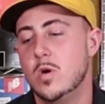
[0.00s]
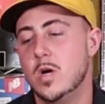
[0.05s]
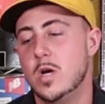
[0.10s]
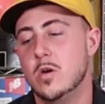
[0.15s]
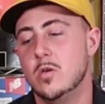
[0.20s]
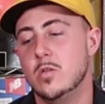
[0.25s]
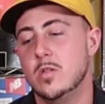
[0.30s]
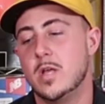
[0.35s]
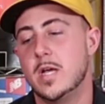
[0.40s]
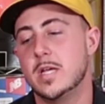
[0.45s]

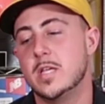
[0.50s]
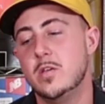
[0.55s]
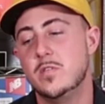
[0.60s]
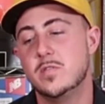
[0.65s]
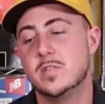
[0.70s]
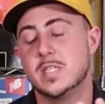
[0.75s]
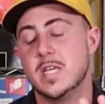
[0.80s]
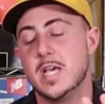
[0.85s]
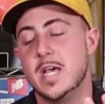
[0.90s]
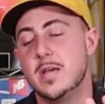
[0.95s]
Well, like
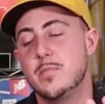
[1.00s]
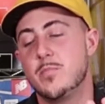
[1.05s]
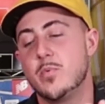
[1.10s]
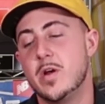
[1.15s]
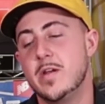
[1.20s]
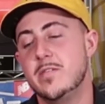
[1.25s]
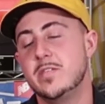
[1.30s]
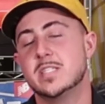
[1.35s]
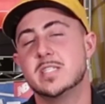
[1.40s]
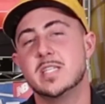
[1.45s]
you've said
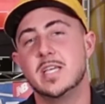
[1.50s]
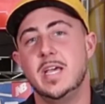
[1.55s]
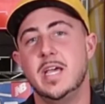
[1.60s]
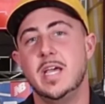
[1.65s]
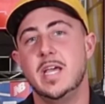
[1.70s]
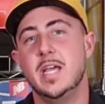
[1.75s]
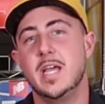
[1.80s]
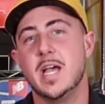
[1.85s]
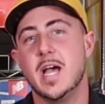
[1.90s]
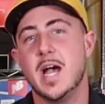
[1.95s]

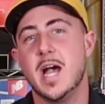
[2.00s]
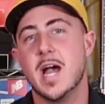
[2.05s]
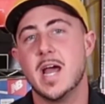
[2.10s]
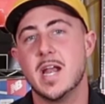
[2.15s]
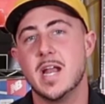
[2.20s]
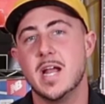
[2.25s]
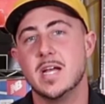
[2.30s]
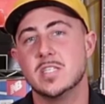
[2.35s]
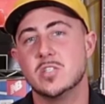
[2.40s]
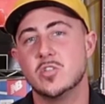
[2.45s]
previously,
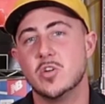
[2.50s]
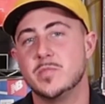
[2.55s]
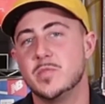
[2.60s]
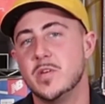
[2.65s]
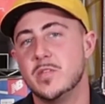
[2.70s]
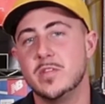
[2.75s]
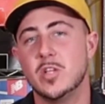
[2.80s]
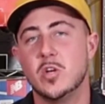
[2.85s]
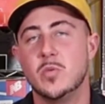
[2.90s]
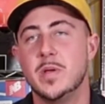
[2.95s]
Adidas dropped
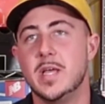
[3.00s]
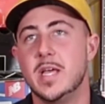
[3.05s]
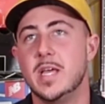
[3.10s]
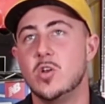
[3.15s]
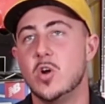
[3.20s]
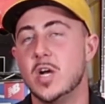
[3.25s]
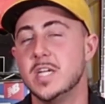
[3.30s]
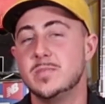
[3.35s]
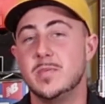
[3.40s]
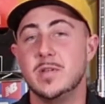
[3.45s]
off a little
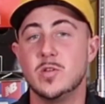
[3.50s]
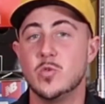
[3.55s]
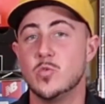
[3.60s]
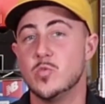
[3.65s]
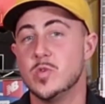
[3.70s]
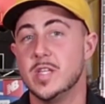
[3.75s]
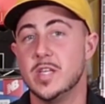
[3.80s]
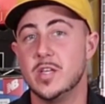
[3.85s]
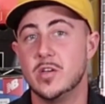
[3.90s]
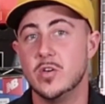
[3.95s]
bit. Nike's been doing
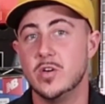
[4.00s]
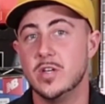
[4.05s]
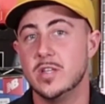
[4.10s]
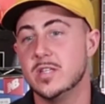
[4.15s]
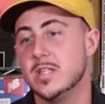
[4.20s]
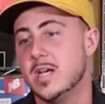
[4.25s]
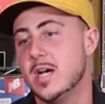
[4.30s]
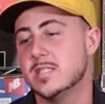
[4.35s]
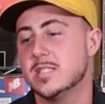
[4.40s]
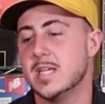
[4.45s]
really good
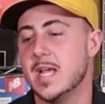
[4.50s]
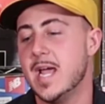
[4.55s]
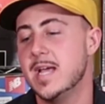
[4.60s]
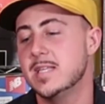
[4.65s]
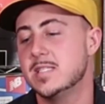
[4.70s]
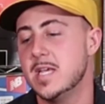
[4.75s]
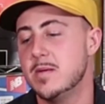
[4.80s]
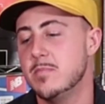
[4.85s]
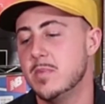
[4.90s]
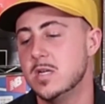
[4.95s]
the last like
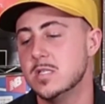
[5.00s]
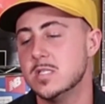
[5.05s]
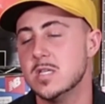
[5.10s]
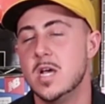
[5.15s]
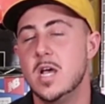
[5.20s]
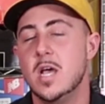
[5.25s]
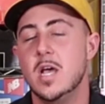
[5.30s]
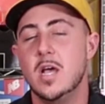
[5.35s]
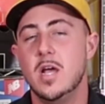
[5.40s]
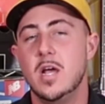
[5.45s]
18 months.
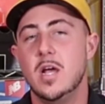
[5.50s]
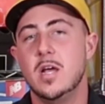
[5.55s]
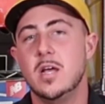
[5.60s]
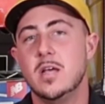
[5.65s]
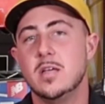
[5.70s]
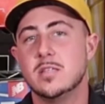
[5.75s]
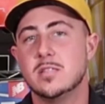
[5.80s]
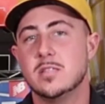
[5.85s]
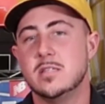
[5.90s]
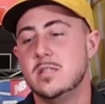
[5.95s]

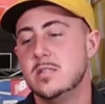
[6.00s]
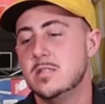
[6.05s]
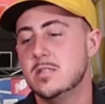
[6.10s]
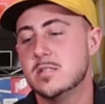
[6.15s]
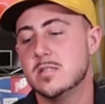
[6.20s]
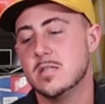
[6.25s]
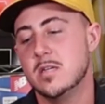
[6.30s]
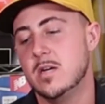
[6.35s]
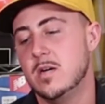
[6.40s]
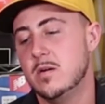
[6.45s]

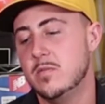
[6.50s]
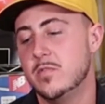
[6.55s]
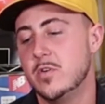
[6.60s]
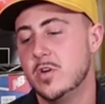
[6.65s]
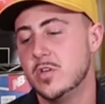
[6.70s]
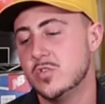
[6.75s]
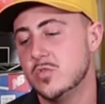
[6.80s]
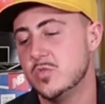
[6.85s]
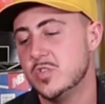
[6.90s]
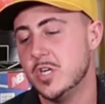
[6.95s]
Since
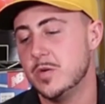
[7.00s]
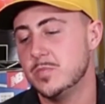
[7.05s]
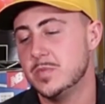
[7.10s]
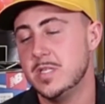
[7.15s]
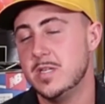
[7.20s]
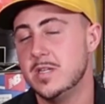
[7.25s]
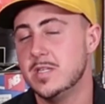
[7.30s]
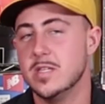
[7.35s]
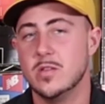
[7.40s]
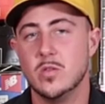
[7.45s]
Virgil jumped
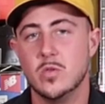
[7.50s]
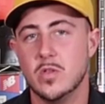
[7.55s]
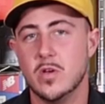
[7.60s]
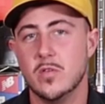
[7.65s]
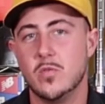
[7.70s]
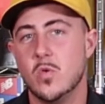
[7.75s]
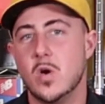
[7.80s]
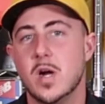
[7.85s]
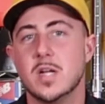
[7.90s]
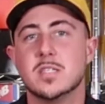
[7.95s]
in and did all the
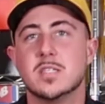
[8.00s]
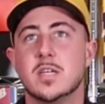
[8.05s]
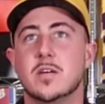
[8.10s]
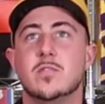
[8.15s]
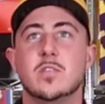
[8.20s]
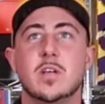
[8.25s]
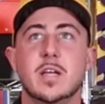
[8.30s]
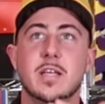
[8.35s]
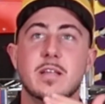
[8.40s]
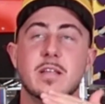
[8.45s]
Off-White
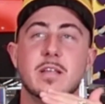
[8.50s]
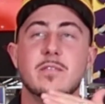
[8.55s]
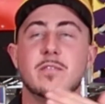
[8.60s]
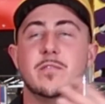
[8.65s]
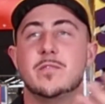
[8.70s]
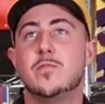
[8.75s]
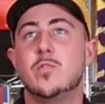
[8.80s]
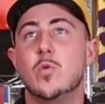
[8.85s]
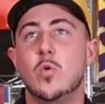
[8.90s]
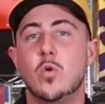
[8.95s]
stuff like
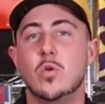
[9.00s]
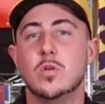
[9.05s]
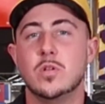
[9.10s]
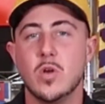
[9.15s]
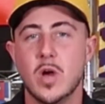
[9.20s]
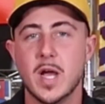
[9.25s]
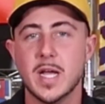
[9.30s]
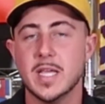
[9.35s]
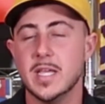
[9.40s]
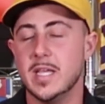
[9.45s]
for
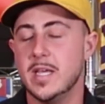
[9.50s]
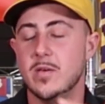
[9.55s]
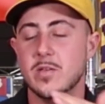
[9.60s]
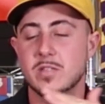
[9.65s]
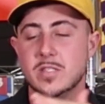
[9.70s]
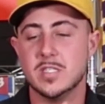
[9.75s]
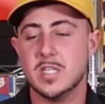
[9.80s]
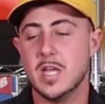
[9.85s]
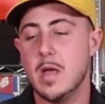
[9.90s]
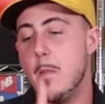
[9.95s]
Nike, it
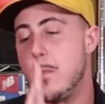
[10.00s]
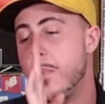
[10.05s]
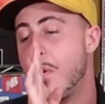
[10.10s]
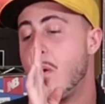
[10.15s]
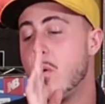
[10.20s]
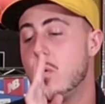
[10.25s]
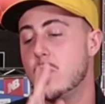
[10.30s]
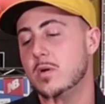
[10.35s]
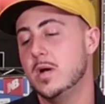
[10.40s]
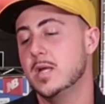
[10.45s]
was just like
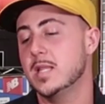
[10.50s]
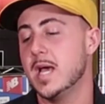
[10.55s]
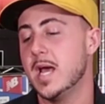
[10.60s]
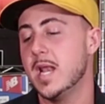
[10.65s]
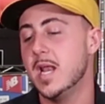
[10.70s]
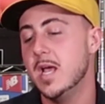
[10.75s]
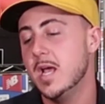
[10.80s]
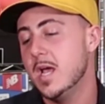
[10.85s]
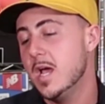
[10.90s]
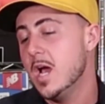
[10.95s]

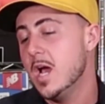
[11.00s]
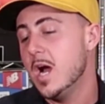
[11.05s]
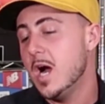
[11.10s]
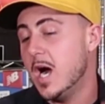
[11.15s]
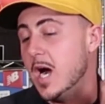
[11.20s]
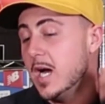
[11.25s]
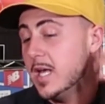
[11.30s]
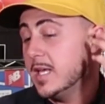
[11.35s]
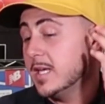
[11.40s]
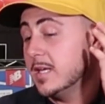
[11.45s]
that.
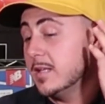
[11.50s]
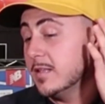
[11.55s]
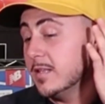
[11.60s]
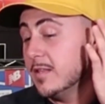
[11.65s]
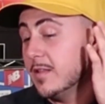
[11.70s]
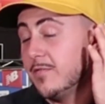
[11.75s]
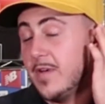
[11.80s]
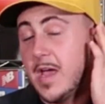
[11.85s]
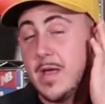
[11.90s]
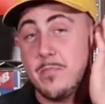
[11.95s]
I
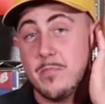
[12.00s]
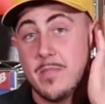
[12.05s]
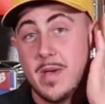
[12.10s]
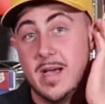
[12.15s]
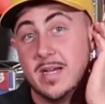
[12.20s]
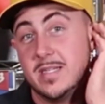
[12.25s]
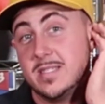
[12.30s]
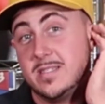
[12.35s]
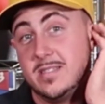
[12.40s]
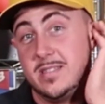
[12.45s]
think the Vapor
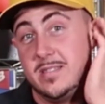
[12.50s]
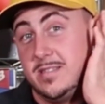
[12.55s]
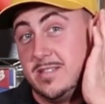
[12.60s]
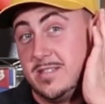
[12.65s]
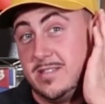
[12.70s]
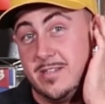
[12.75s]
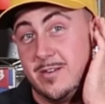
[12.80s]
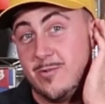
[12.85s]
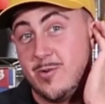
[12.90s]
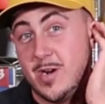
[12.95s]
Max
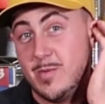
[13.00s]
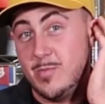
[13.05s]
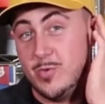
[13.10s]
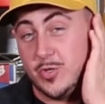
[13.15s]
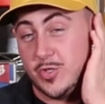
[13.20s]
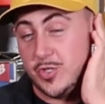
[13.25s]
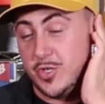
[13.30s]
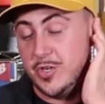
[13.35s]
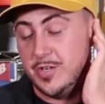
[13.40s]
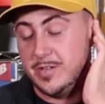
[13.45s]
is an incredible
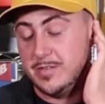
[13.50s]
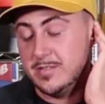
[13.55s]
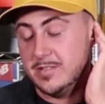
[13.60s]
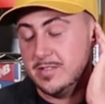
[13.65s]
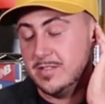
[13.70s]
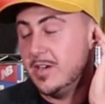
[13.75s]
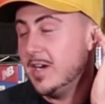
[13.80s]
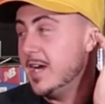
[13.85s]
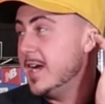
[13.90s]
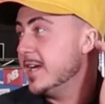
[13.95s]
shoe.
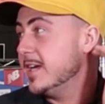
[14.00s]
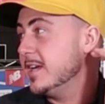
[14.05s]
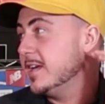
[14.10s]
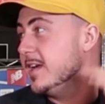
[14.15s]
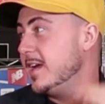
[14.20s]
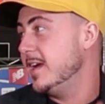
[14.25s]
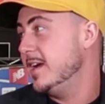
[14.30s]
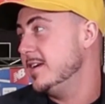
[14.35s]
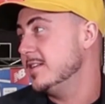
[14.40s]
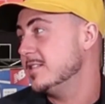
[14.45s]
Like,
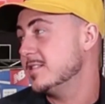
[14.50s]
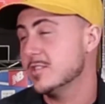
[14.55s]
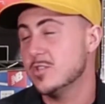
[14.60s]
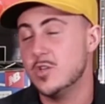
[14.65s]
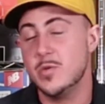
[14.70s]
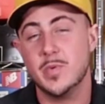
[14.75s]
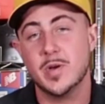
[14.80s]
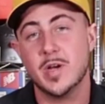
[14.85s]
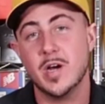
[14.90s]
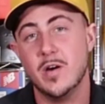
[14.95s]
it's
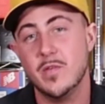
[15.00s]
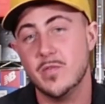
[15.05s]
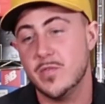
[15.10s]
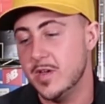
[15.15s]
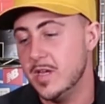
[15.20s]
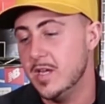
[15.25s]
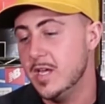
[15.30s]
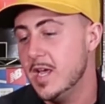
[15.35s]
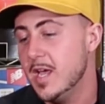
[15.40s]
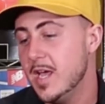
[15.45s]
super
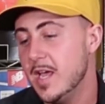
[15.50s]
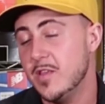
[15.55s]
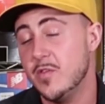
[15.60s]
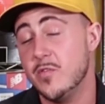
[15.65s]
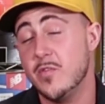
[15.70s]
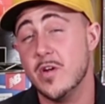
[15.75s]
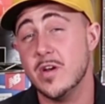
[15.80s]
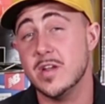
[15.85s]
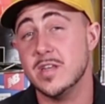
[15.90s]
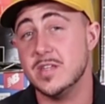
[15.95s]
comfy. It's
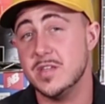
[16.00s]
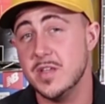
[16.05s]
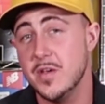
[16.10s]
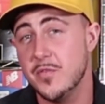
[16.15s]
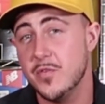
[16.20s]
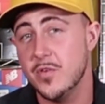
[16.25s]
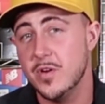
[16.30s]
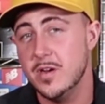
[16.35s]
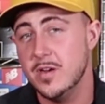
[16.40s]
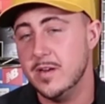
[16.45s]
very
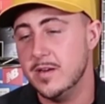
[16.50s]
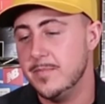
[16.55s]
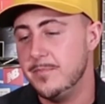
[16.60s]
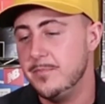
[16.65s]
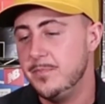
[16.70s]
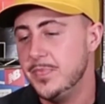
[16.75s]
different.